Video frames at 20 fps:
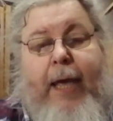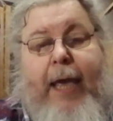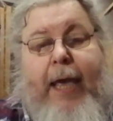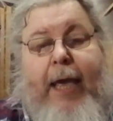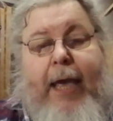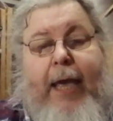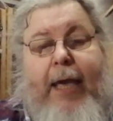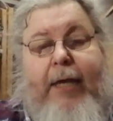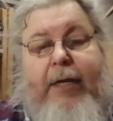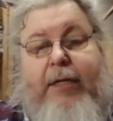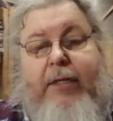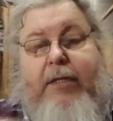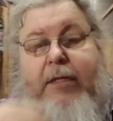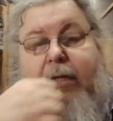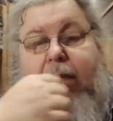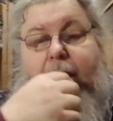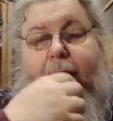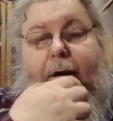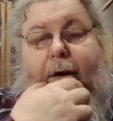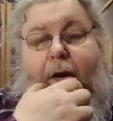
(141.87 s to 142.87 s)
and
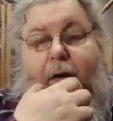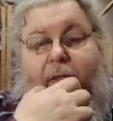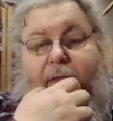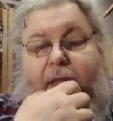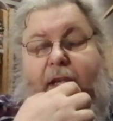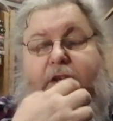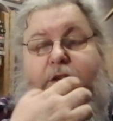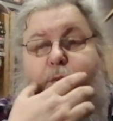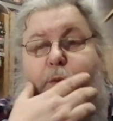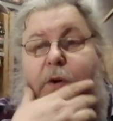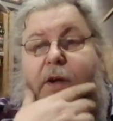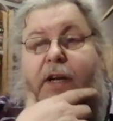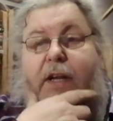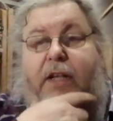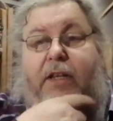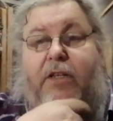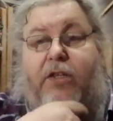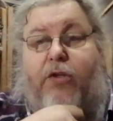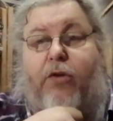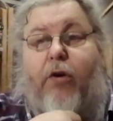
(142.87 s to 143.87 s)
uh, this one
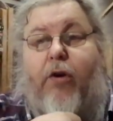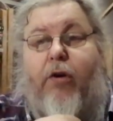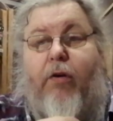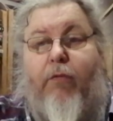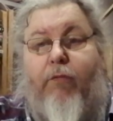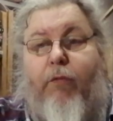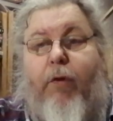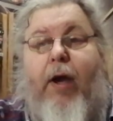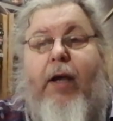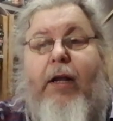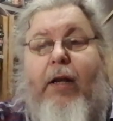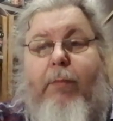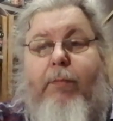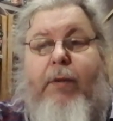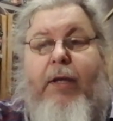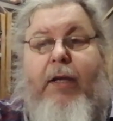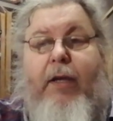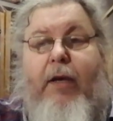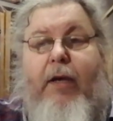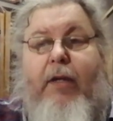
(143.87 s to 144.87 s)
is sort of writing
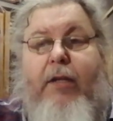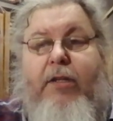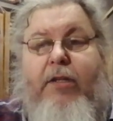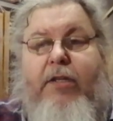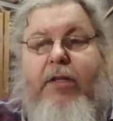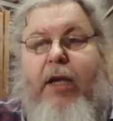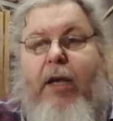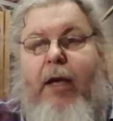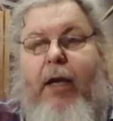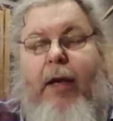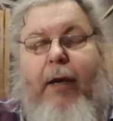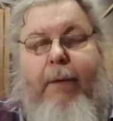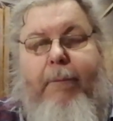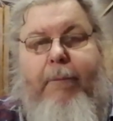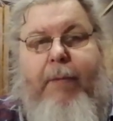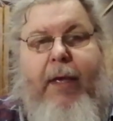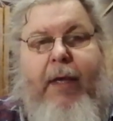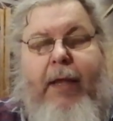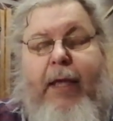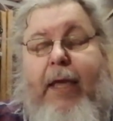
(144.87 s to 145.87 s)
because
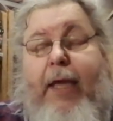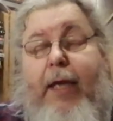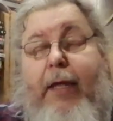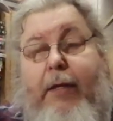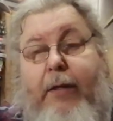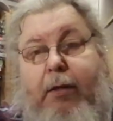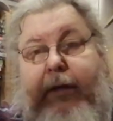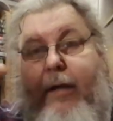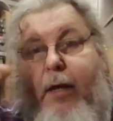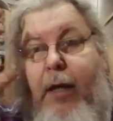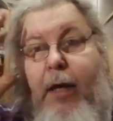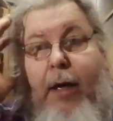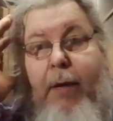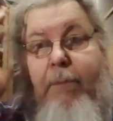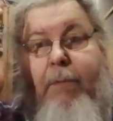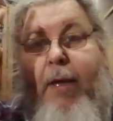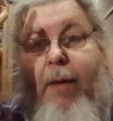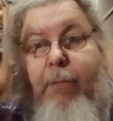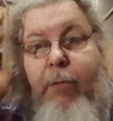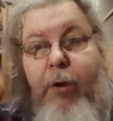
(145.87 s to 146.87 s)
um, again uh,
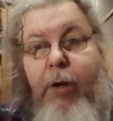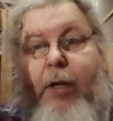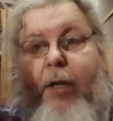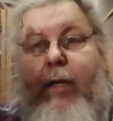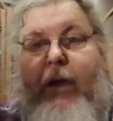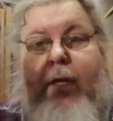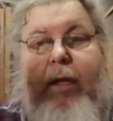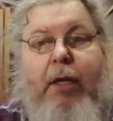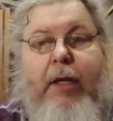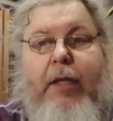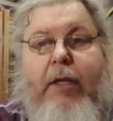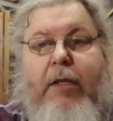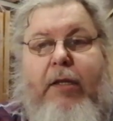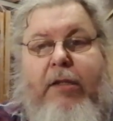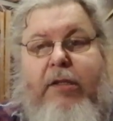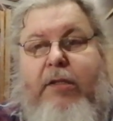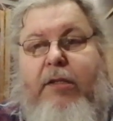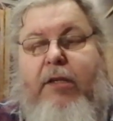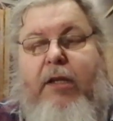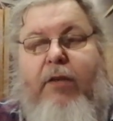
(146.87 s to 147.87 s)
memory
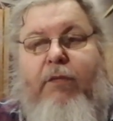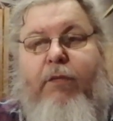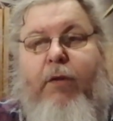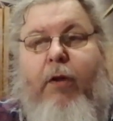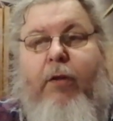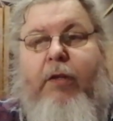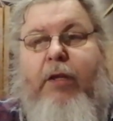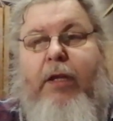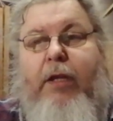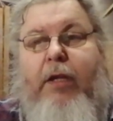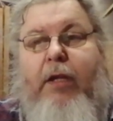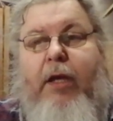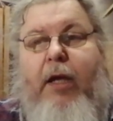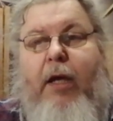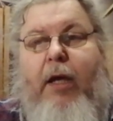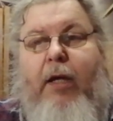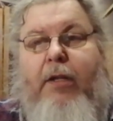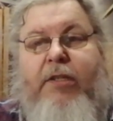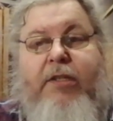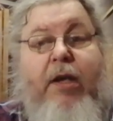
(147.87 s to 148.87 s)
is is faulty
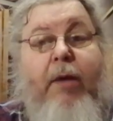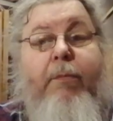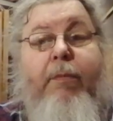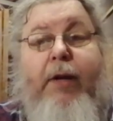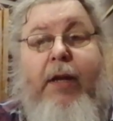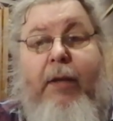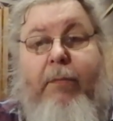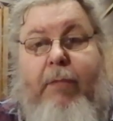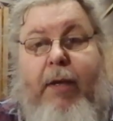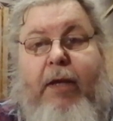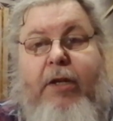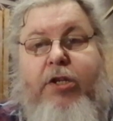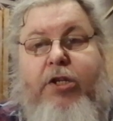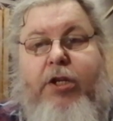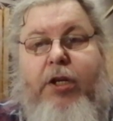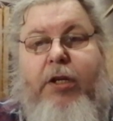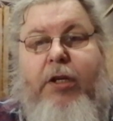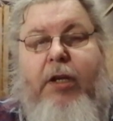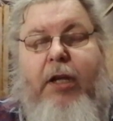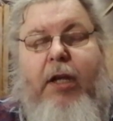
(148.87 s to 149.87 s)
uh, somebody
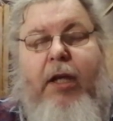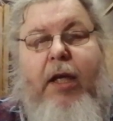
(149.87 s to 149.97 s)
mentioned